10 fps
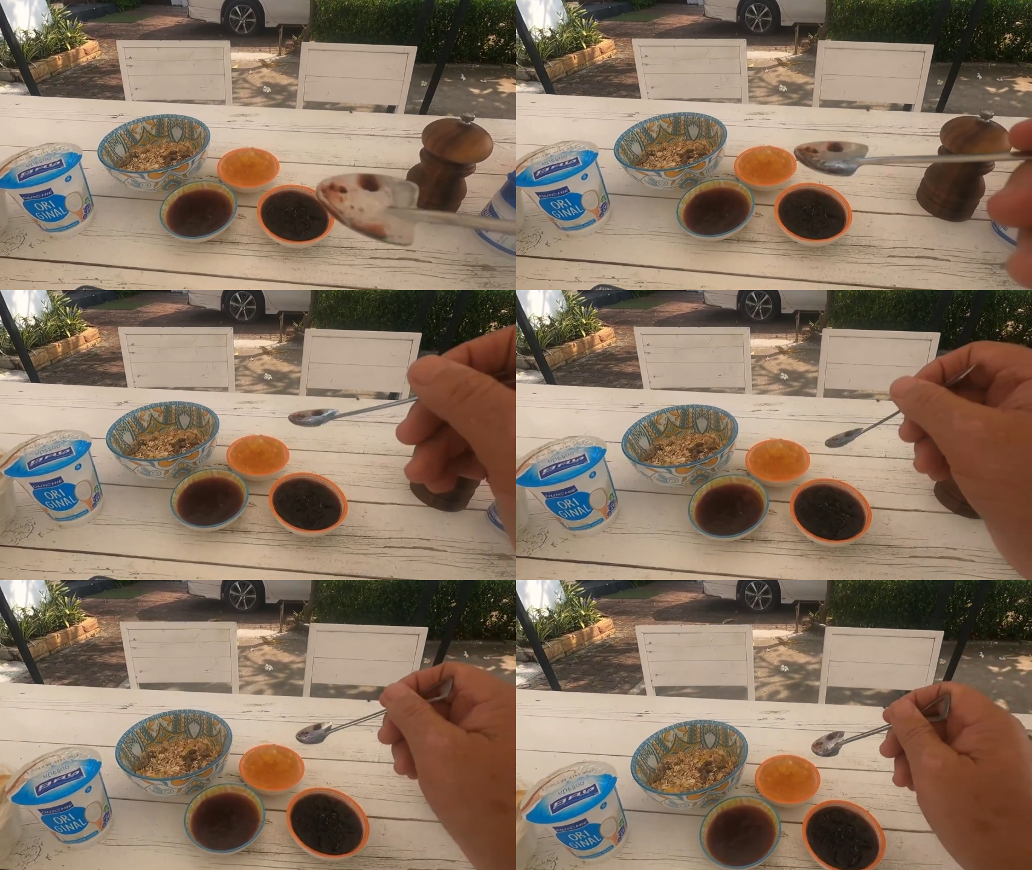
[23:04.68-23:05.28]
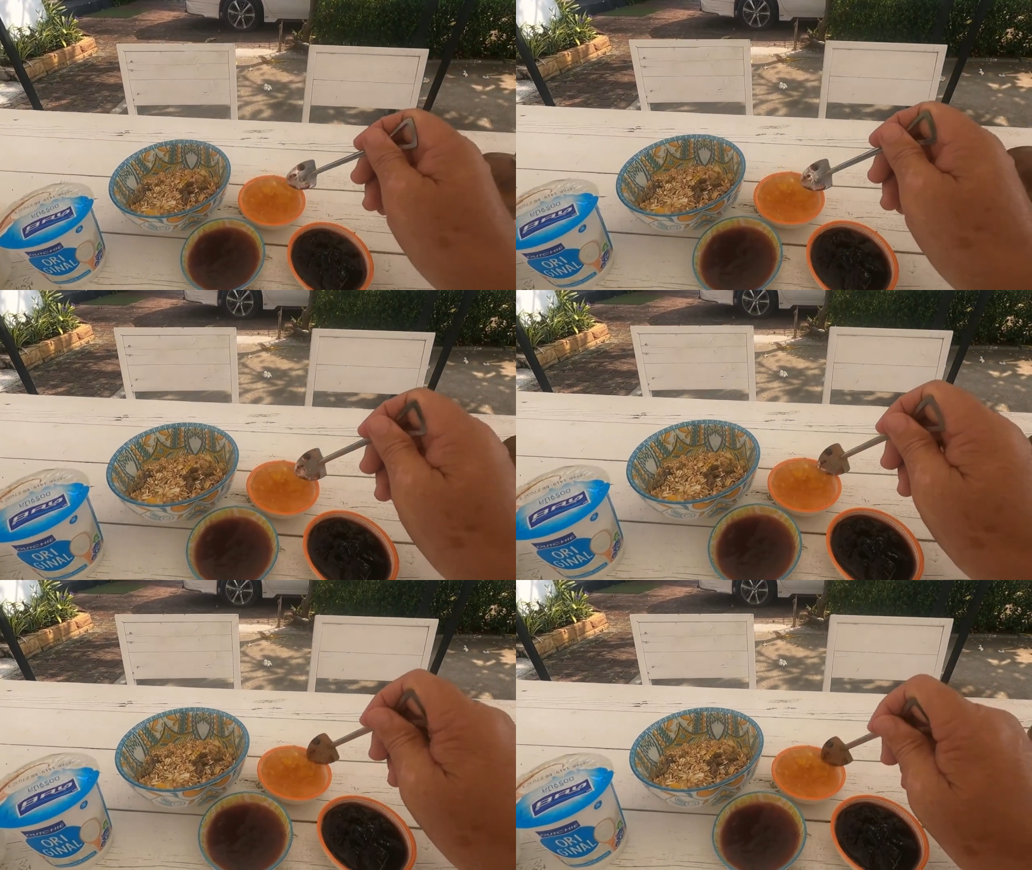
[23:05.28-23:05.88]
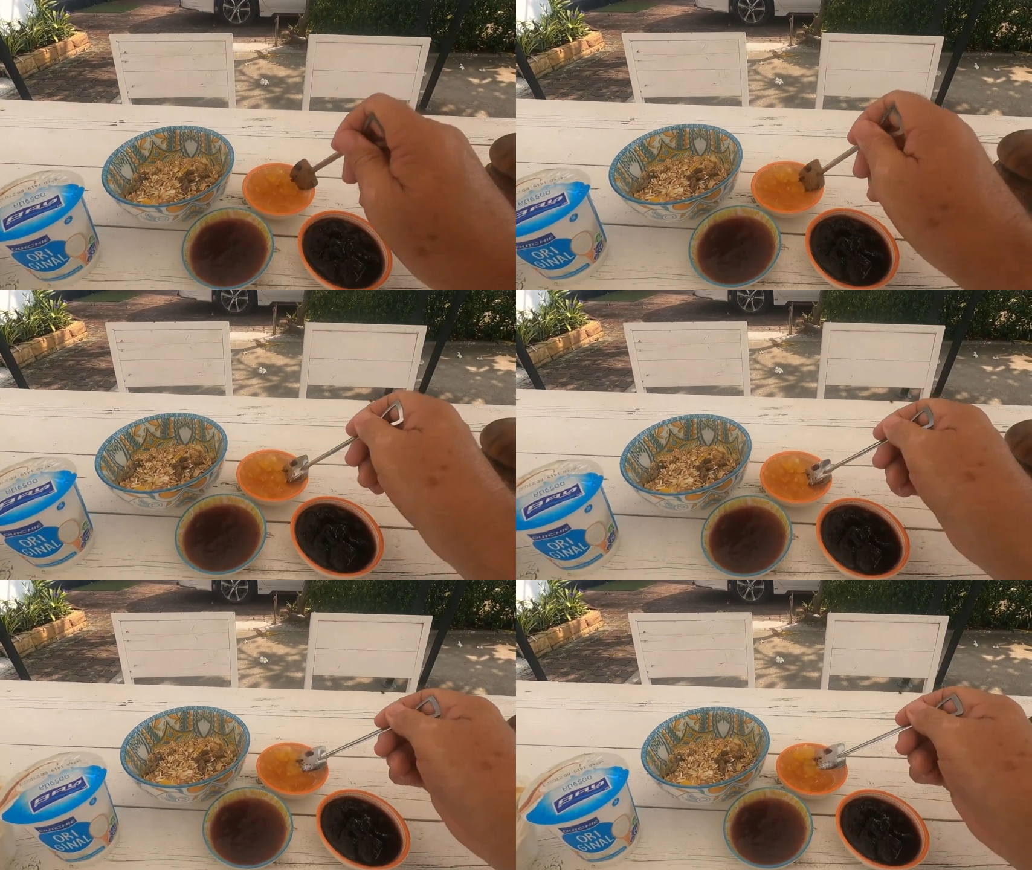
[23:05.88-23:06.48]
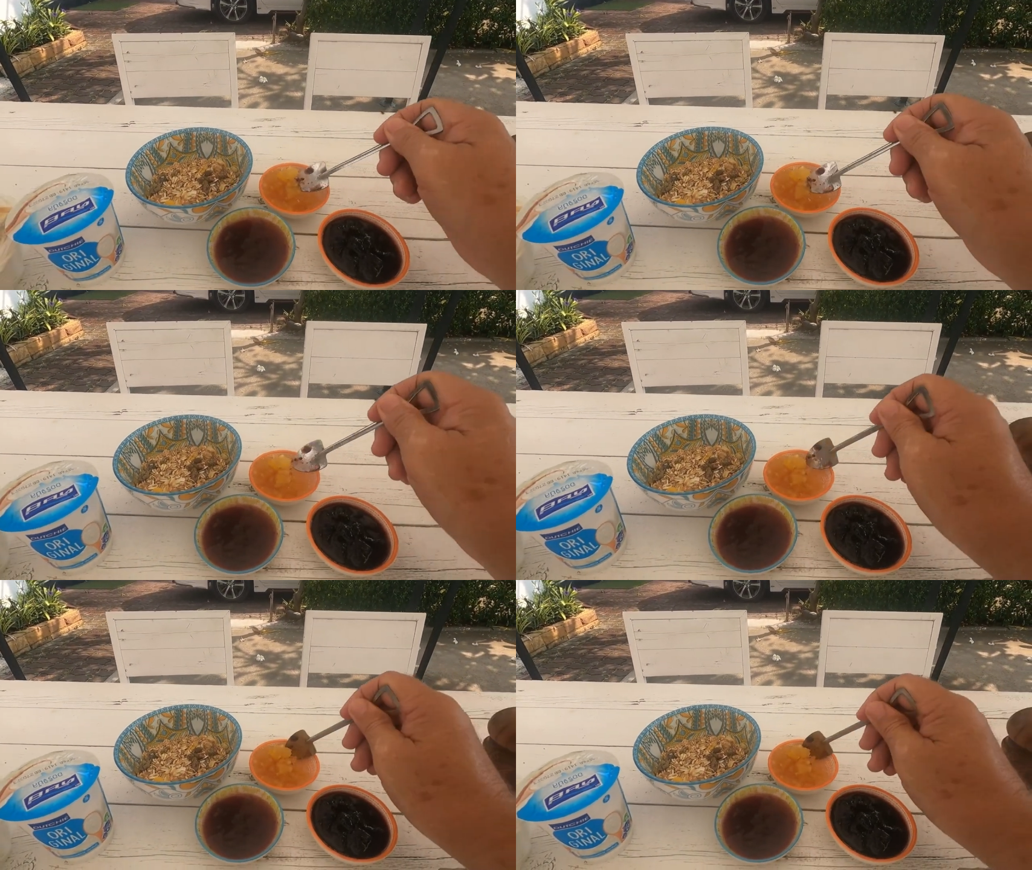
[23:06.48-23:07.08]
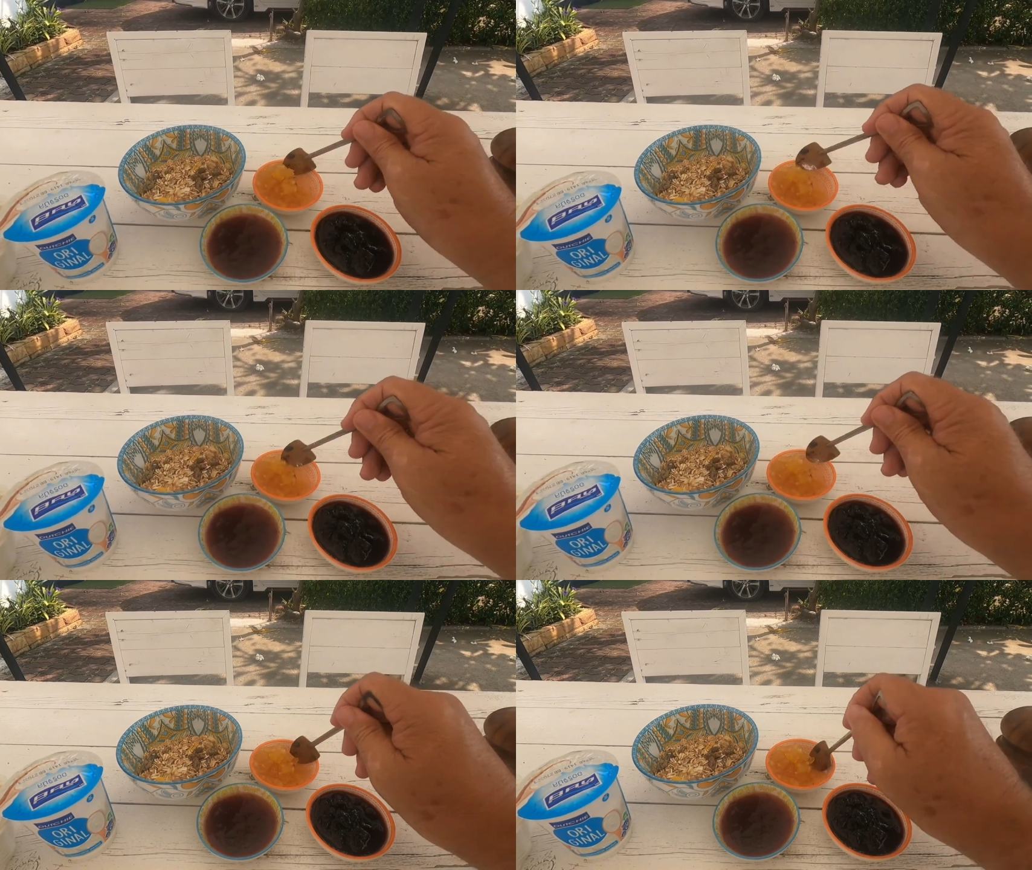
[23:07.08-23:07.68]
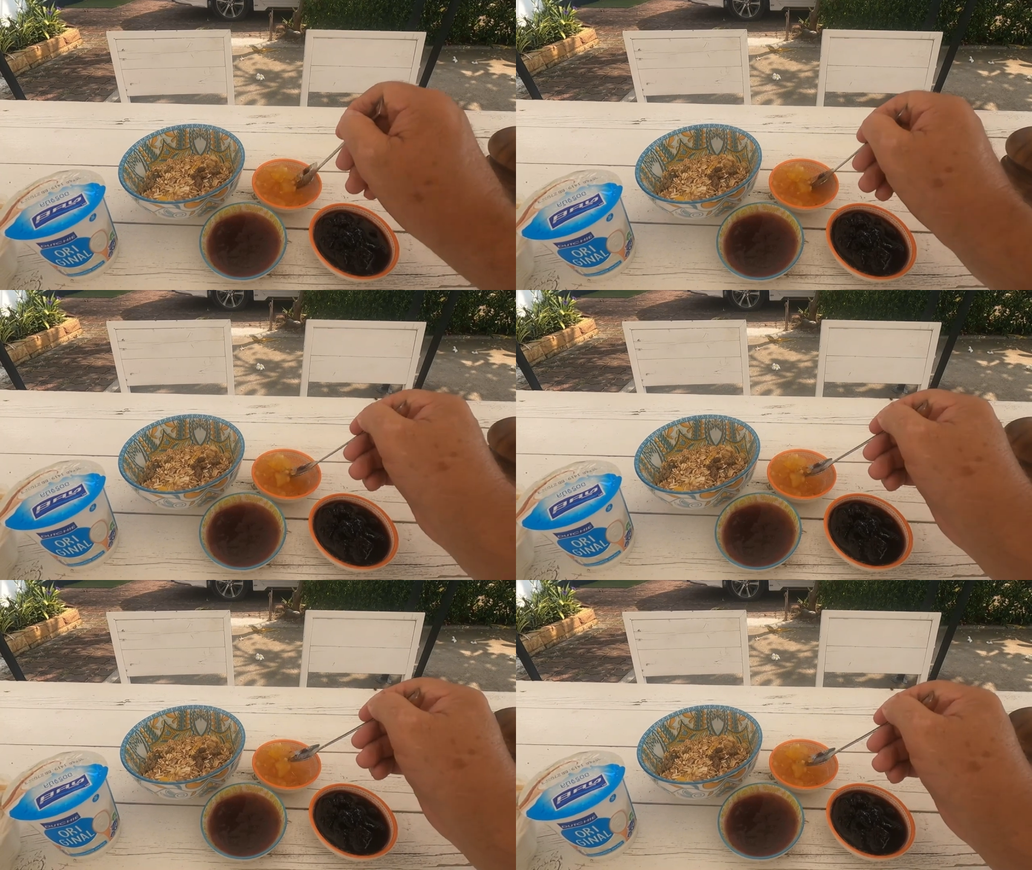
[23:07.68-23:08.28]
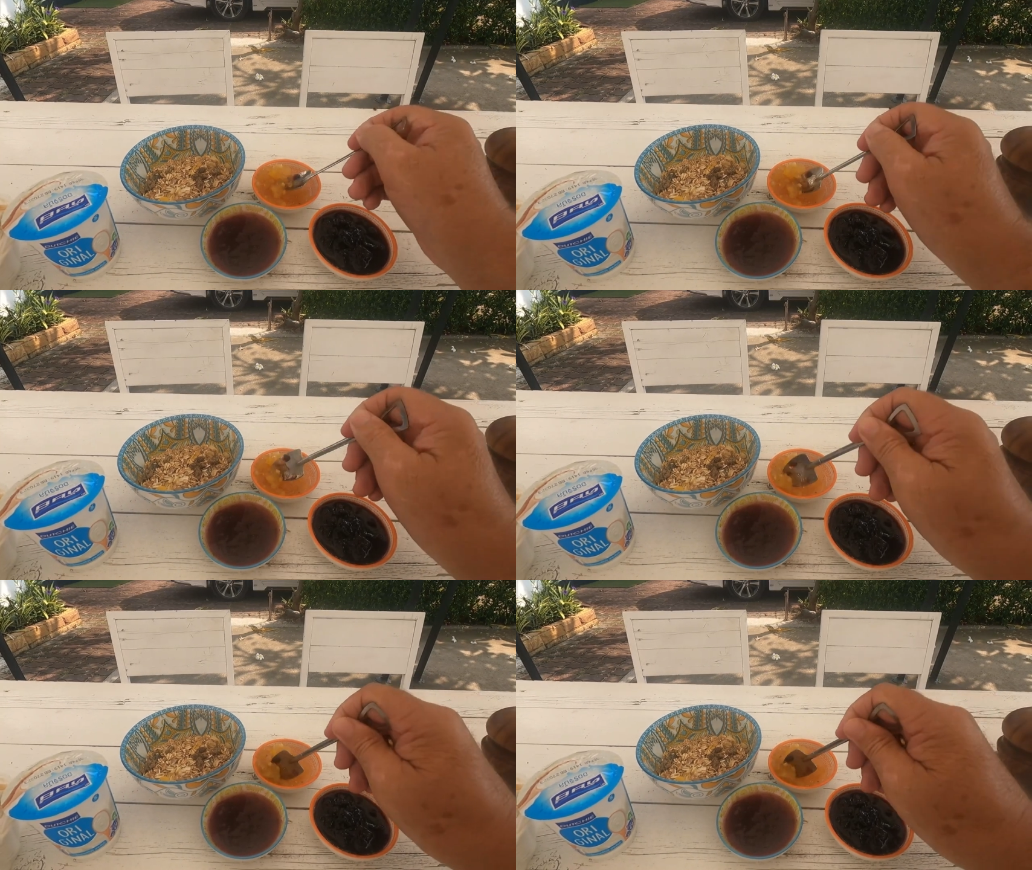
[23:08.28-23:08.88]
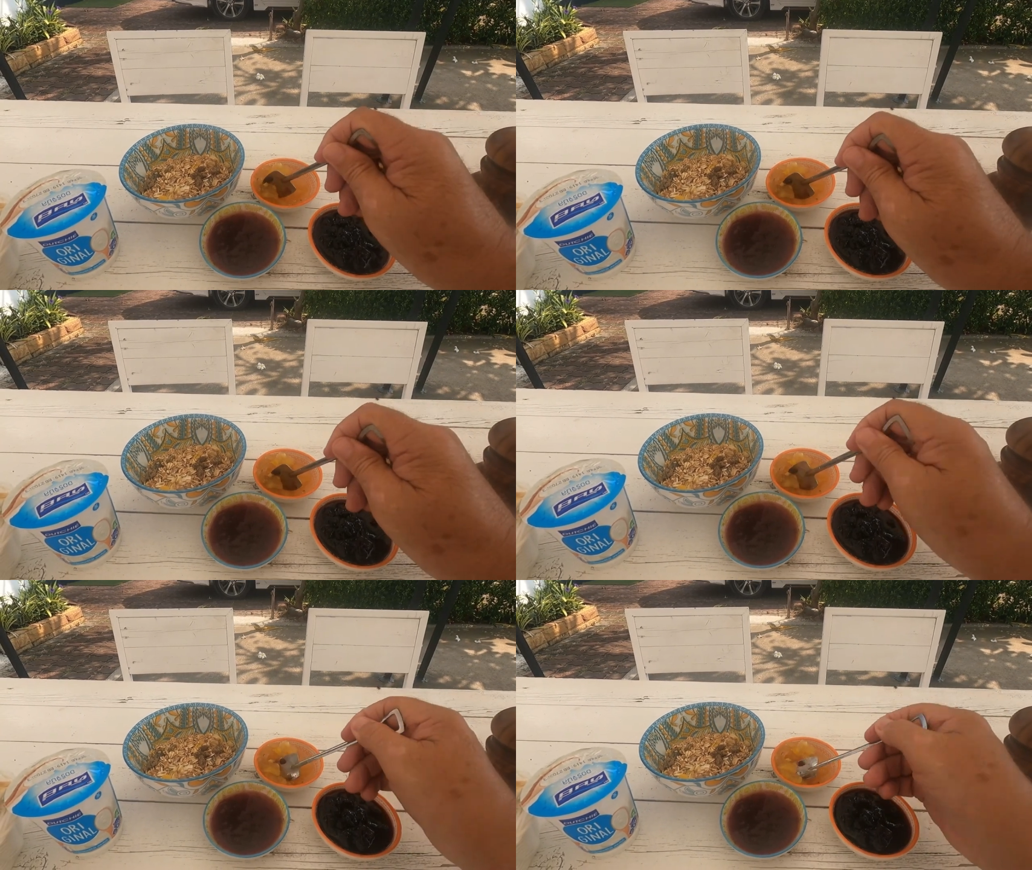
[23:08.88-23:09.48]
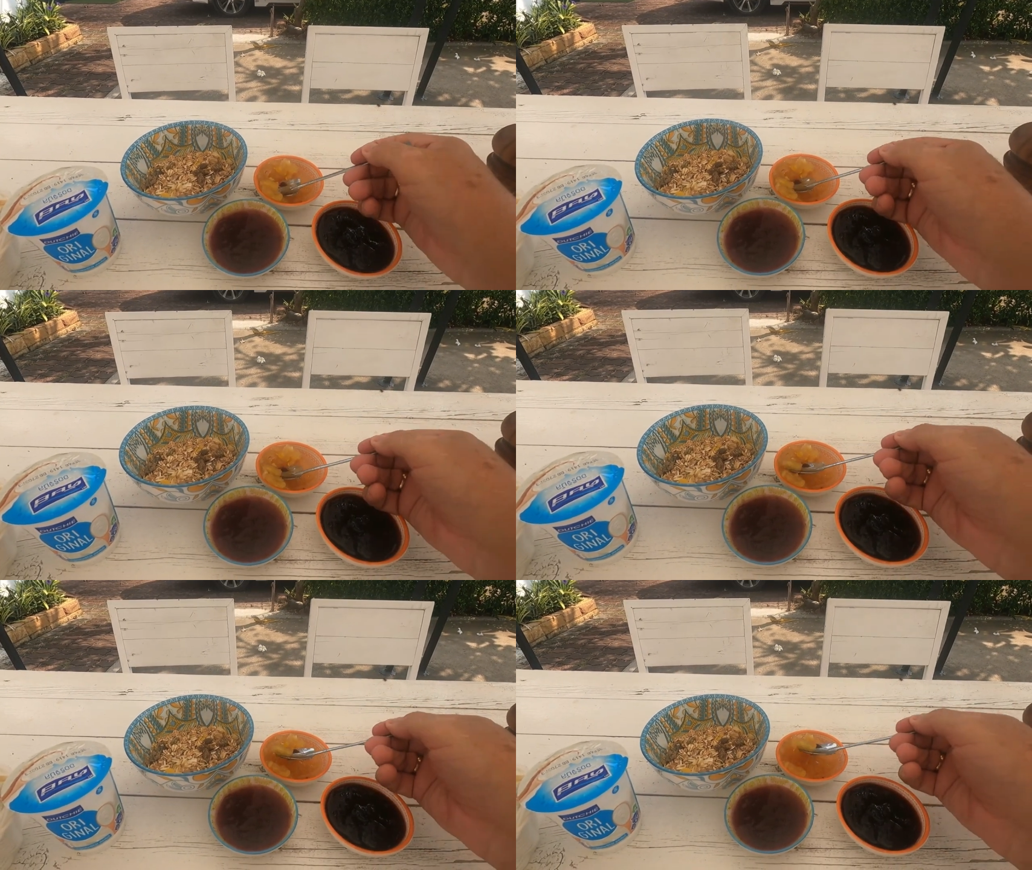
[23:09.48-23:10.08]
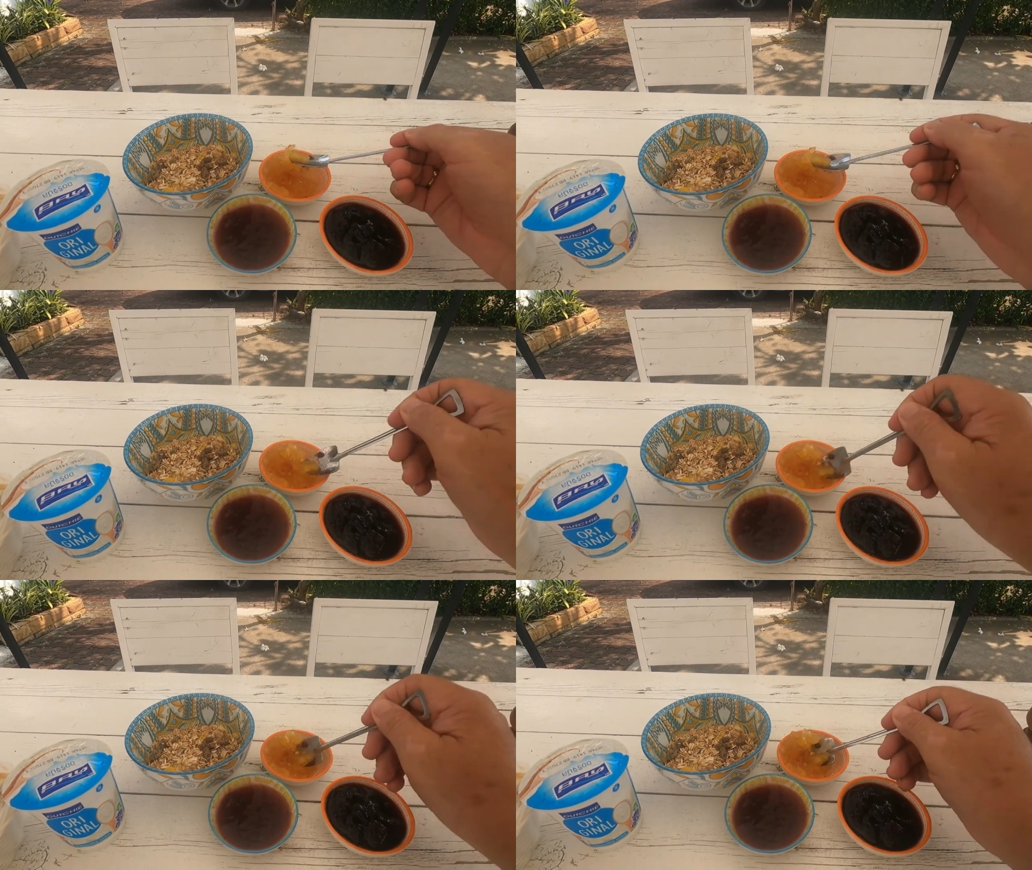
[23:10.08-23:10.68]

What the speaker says: Nobody's mouth can be seen.